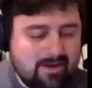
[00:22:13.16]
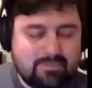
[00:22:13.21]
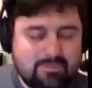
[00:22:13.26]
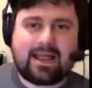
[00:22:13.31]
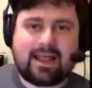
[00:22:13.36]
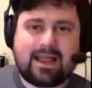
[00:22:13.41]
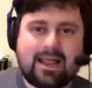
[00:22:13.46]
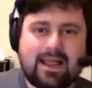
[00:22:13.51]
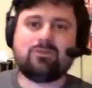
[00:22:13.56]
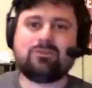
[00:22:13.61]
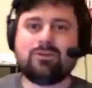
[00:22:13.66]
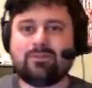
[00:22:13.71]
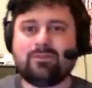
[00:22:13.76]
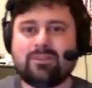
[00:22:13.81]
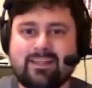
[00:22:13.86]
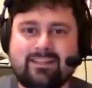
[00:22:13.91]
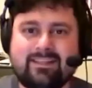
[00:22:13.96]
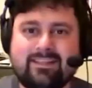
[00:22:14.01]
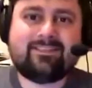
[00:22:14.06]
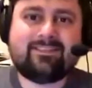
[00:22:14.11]
but I also
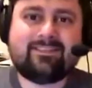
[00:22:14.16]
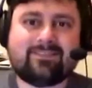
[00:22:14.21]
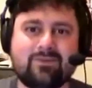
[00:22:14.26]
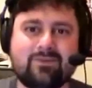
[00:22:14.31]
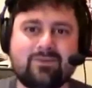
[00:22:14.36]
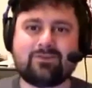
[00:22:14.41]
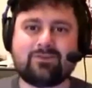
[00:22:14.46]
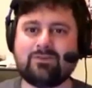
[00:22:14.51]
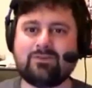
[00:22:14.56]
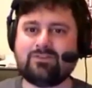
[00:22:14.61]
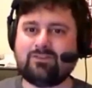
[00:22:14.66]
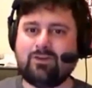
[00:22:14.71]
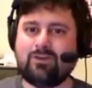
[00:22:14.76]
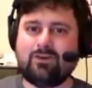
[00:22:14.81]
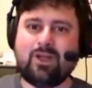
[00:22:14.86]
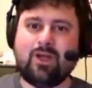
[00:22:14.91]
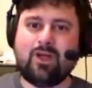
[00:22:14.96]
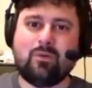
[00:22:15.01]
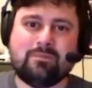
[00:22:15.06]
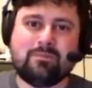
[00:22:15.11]
think this is also a
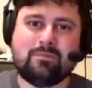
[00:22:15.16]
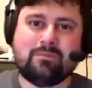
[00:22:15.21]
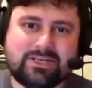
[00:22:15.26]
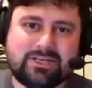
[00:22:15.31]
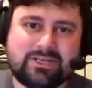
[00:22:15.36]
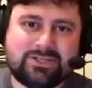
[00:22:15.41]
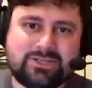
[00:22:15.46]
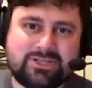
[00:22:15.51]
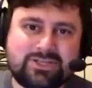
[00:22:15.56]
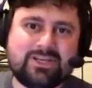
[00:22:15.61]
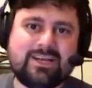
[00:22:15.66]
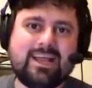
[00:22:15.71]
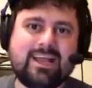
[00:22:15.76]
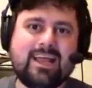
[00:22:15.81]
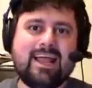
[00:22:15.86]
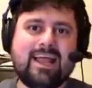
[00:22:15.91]
studio admission